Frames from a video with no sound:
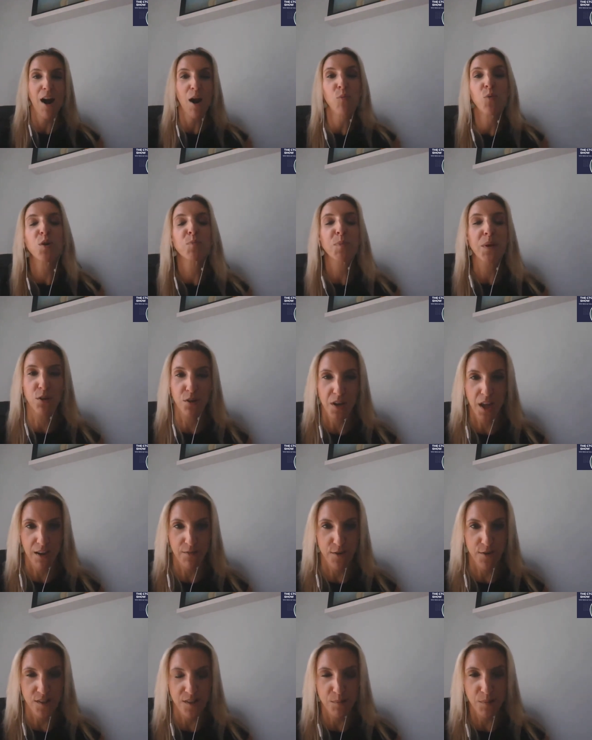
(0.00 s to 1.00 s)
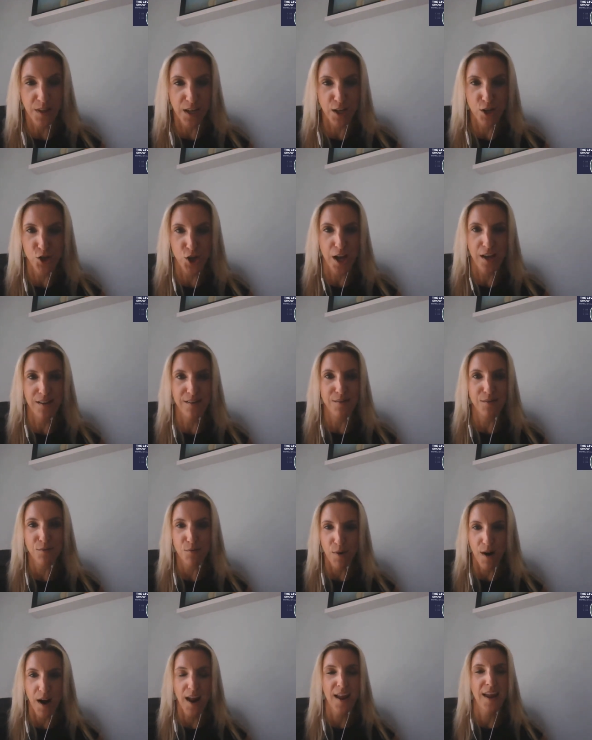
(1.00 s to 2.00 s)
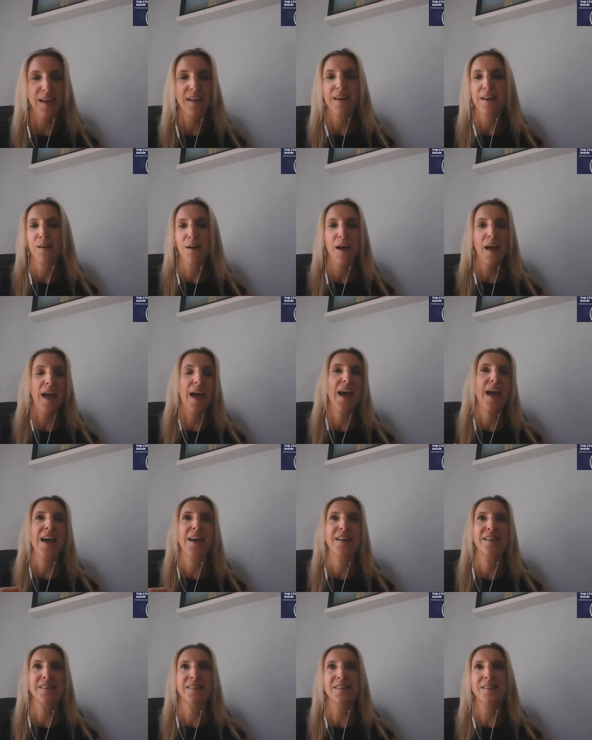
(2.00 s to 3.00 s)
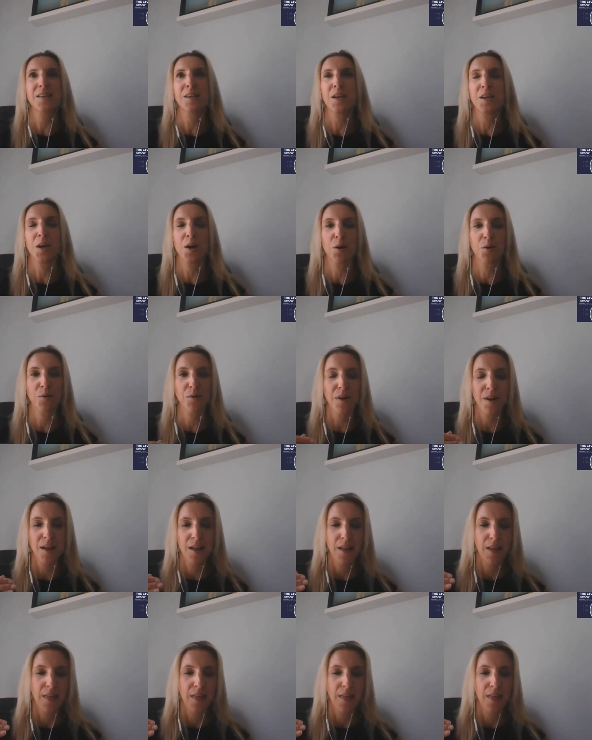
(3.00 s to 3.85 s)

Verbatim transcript: I would be looking for some lead gen, right? And, you know,